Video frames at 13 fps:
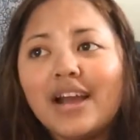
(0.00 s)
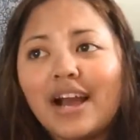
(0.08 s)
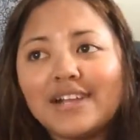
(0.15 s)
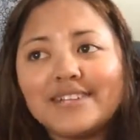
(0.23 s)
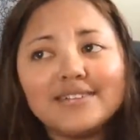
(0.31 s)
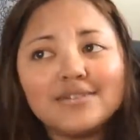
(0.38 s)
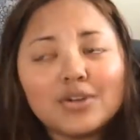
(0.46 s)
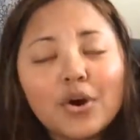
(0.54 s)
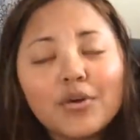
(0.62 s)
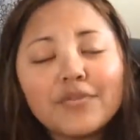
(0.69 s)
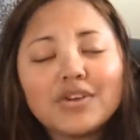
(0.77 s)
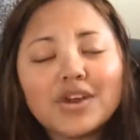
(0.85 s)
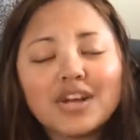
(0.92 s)
as you know,
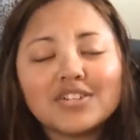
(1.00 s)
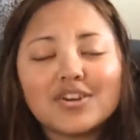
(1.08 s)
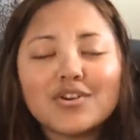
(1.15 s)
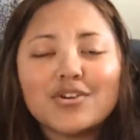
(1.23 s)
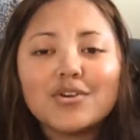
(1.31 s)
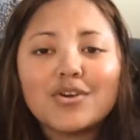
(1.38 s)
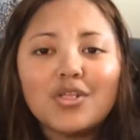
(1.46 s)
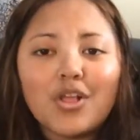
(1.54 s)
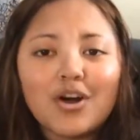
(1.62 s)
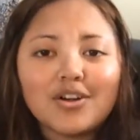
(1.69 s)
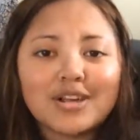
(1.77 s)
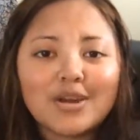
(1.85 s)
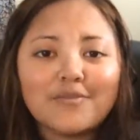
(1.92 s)
if you guys are
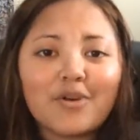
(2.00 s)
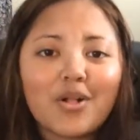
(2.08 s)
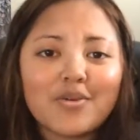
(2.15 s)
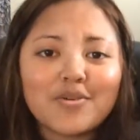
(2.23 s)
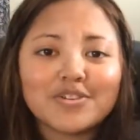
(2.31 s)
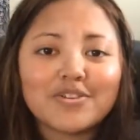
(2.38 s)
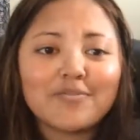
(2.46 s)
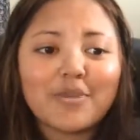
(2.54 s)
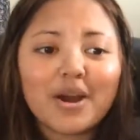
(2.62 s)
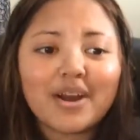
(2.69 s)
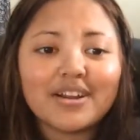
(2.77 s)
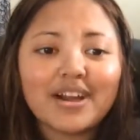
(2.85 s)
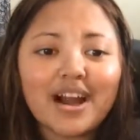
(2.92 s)
longtime followers of mine,